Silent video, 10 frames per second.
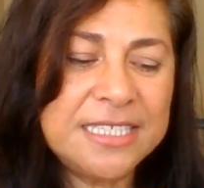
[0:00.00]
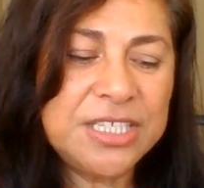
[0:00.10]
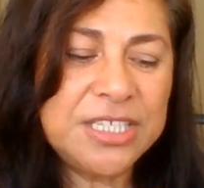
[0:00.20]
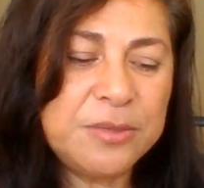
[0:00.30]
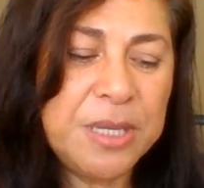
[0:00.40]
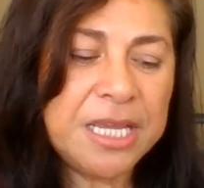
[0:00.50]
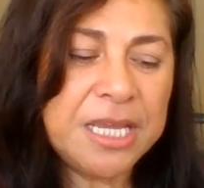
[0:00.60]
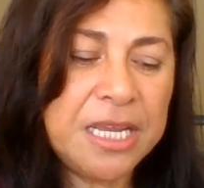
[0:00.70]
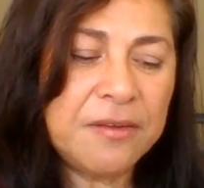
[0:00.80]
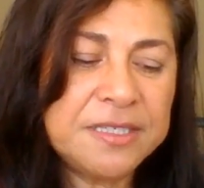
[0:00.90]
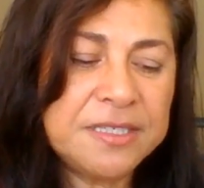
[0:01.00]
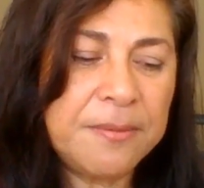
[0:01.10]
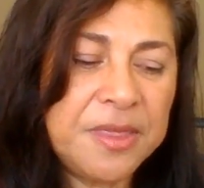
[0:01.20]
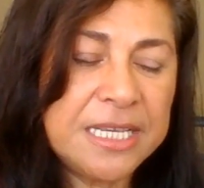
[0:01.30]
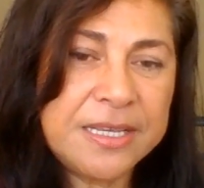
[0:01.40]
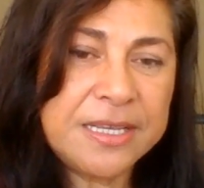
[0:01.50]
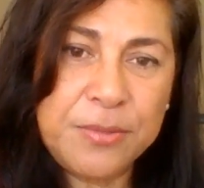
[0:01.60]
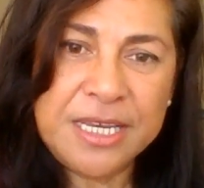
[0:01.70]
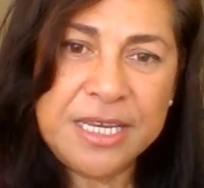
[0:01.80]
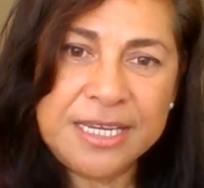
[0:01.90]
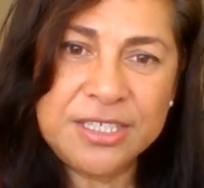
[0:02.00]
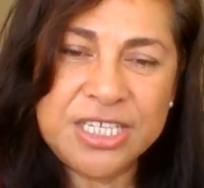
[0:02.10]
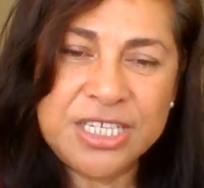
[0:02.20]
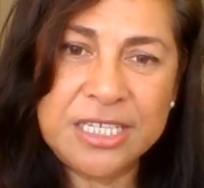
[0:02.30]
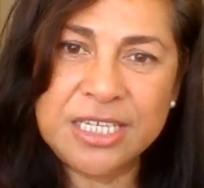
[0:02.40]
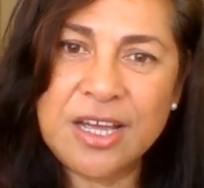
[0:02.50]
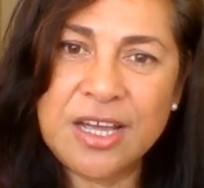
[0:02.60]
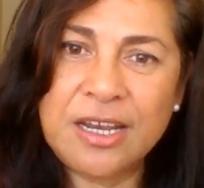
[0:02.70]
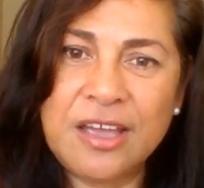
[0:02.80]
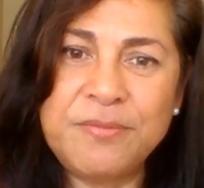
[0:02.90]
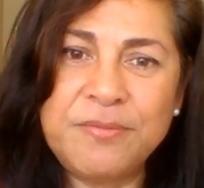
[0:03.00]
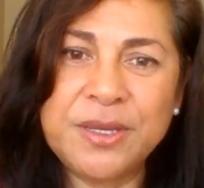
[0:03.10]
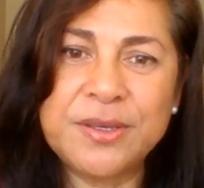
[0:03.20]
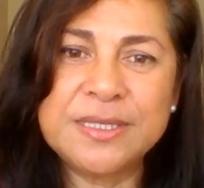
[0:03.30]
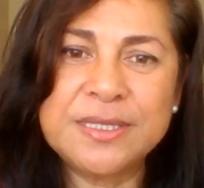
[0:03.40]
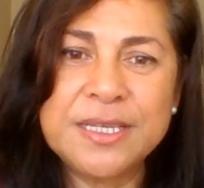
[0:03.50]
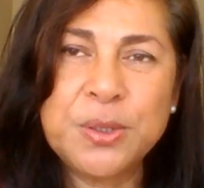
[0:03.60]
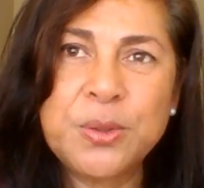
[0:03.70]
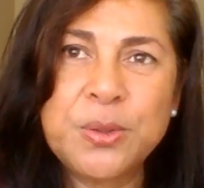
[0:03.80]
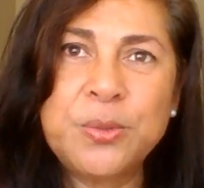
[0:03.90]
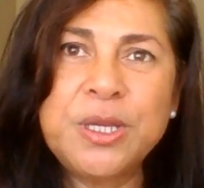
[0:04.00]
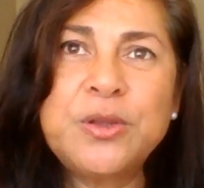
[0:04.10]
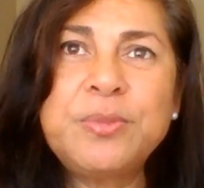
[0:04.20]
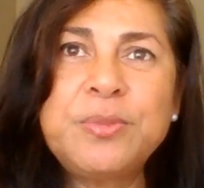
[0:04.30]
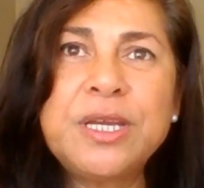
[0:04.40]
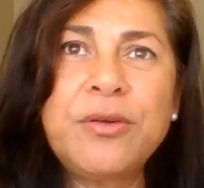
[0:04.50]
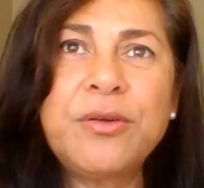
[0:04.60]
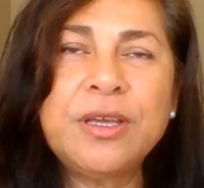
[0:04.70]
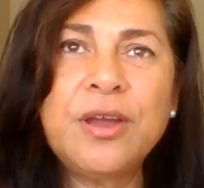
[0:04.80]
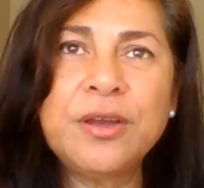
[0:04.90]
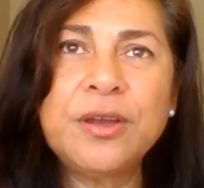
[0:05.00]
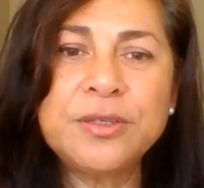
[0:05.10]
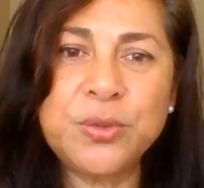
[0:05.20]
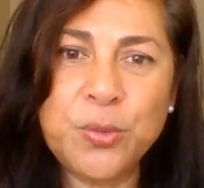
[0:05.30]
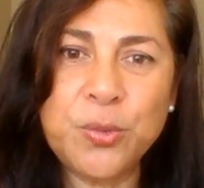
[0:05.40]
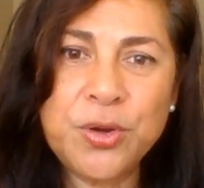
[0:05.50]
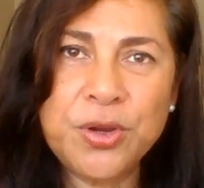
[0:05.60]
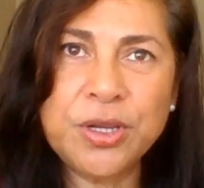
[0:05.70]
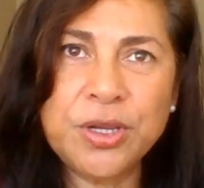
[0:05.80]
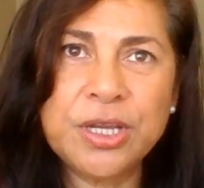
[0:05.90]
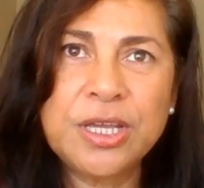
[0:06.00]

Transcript: just the beginning of some things that we need to change in our life, because we could be going to work,